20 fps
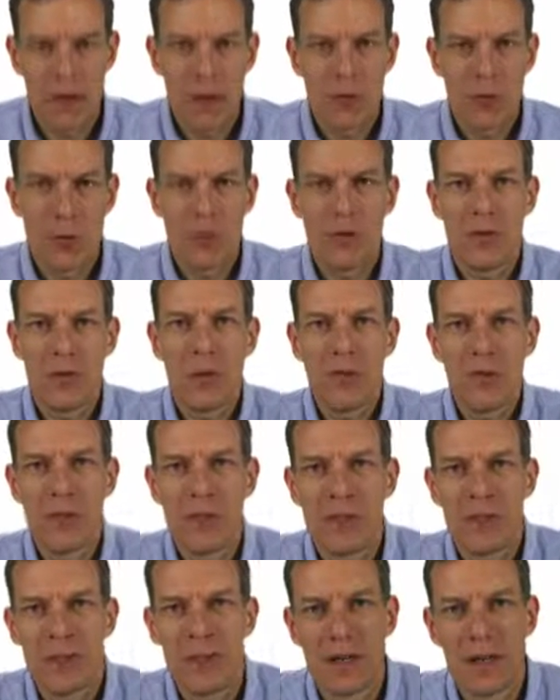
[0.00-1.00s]
So what's
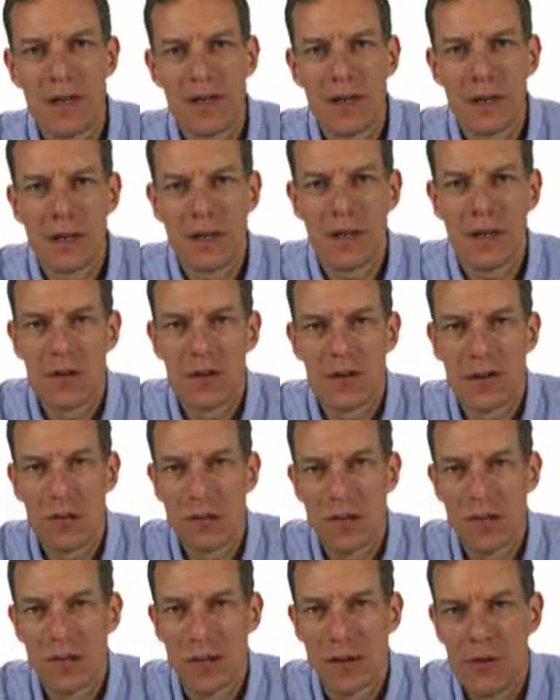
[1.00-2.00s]
interesting in
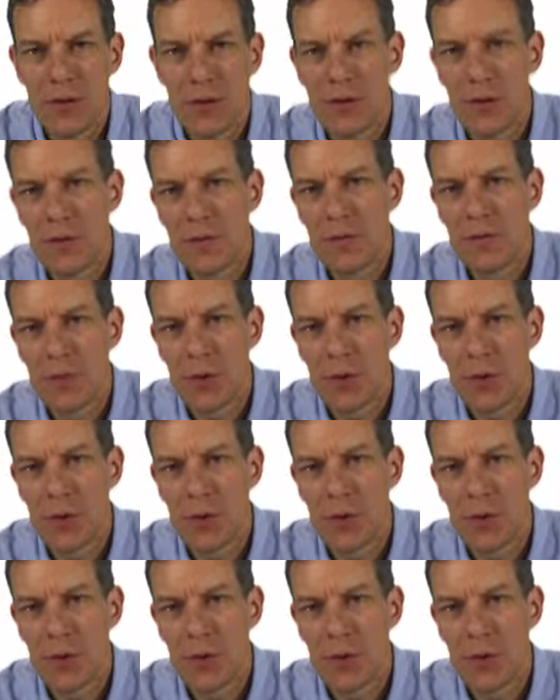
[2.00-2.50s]
terms of the